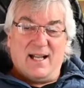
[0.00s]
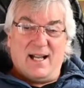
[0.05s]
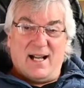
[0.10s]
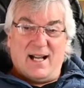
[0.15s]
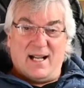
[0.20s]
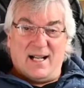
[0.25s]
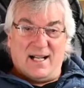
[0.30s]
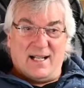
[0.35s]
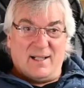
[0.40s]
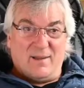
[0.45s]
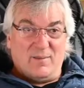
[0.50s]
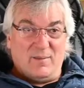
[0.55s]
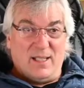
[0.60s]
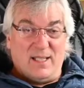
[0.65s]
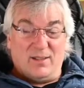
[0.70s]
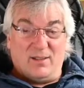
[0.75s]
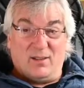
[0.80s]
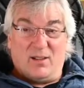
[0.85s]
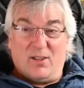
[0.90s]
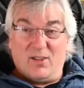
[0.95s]

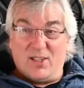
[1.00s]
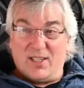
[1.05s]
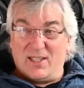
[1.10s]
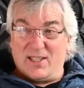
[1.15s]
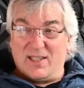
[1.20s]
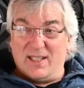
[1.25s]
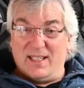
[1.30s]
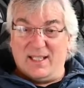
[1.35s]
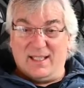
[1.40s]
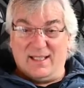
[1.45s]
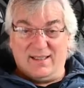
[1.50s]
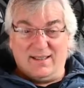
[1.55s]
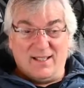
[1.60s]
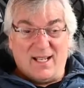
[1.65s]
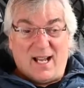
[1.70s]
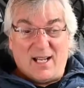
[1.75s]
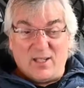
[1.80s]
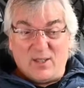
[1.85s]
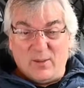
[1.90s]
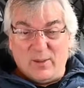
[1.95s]
and they're all just sitting,
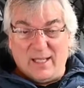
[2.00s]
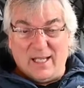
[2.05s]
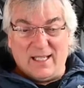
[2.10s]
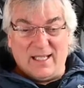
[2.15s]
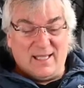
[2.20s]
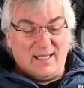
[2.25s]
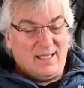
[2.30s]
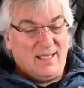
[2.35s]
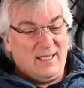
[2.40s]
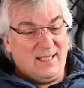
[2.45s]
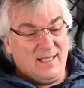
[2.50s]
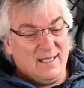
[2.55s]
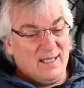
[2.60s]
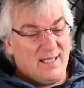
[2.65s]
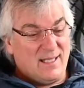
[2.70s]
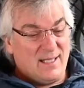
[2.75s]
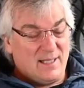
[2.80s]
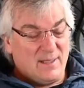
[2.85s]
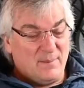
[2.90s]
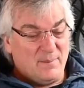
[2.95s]
not doing anything.
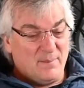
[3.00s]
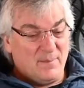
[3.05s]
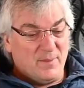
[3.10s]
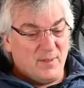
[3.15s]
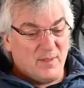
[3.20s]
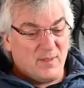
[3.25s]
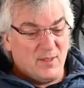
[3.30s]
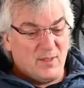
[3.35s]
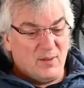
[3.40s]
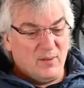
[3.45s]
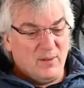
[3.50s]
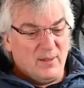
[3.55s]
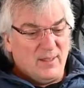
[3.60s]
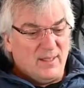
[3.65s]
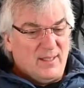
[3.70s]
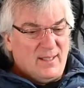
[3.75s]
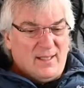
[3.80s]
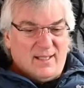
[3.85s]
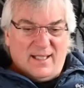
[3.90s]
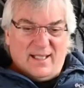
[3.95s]
So,
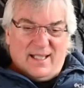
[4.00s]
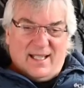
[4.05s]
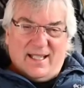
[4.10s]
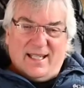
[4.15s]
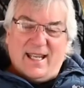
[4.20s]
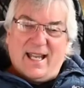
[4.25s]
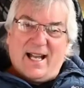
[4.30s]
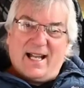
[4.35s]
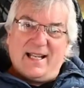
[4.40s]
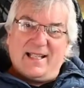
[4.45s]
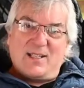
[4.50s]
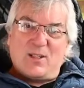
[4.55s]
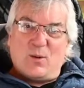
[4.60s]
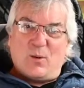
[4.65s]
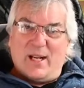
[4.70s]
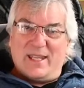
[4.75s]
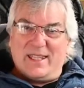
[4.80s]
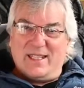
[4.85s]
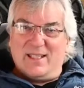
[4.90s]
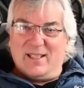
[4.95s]
yeah, it's
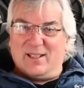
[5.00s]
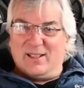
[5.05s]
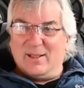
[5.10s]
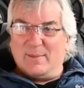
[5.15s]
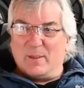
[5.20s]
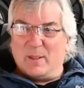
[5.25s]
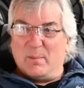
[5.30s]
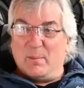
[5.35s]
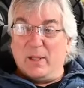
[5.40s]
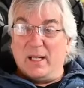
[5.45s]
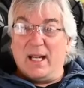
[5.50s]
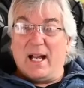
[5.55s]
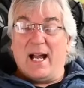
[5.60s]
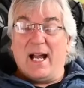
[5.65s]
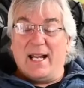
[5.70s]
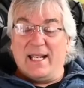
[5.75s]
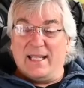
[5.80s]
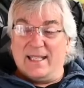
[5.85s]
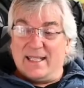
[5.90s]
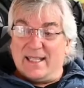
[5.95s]
quite the dilemma. But
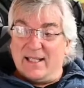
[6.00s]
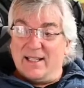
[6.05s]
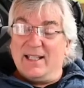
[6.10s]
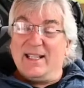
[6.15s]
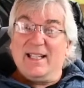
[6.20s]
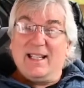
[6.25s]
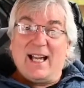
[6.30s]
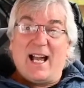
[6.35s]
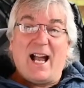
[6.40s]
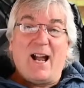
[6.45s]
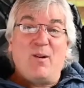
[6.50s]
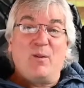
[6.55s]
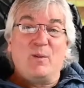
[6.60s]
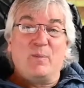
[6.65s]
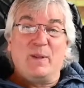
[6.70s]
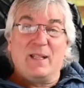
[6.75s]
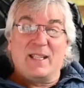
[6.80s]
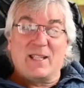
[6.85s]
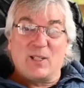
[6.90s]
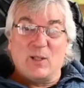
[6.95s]
I tell you, I
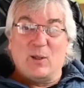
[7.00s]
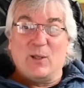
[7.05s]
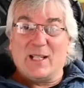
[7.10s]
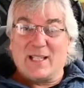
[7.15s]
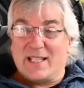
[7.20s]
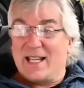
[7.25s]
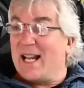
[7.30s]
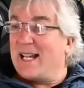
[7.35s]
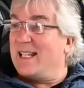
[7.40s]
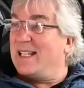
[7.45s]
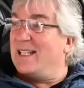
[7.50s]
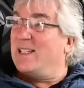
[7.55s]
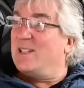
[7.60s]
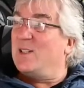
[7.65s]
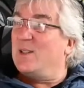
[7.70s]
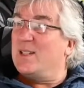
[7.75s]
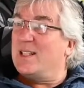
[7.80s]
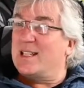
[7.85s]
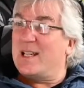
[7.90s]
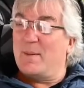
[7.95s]
would be so excited to
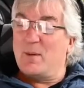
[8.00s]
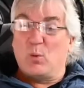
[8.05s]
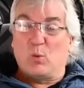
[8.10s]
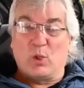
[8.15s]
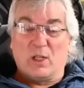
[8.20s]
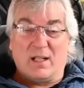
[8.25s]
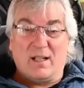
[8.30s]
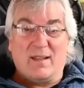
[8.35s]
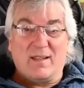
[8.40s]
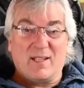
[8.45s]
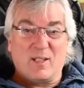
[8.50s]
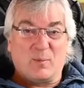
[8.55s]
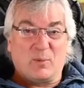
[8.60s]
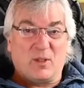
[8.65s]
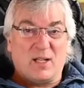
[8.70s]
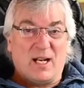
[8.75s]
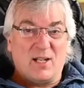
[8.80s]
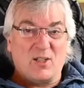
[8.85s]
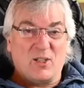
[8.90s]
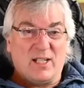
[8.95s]
do this. I've been working on this
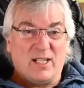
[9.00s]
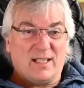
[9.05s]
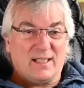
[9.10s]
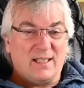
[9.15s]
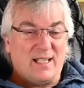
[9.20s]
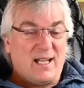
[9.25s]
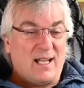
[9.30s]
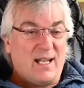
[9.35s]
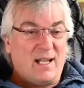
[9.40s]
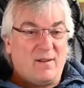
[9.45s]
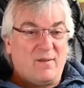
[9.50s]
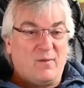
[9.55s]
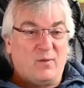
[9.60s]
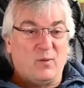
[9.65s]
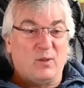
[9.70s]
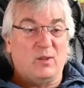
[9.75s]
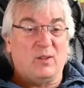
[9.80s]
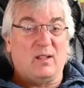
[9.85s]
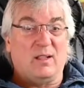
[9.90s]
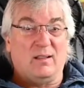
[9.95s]
project
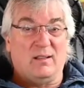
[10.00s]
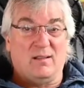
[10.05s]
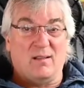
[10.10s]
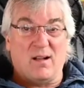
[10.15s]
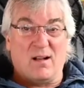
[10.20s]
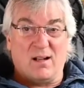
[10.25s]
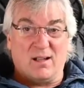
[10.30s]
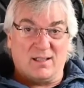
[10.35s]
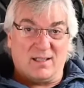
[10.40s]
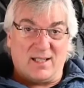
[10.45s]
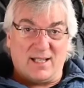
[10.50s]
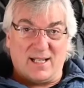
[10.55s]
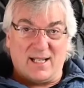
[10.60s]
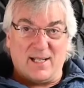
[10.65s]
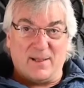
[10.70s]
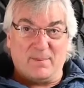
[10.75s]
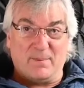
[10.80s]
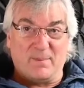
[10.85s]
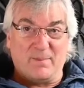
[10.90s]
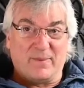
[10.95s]
for a long
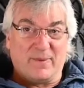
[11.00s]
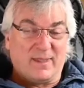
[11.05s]
time.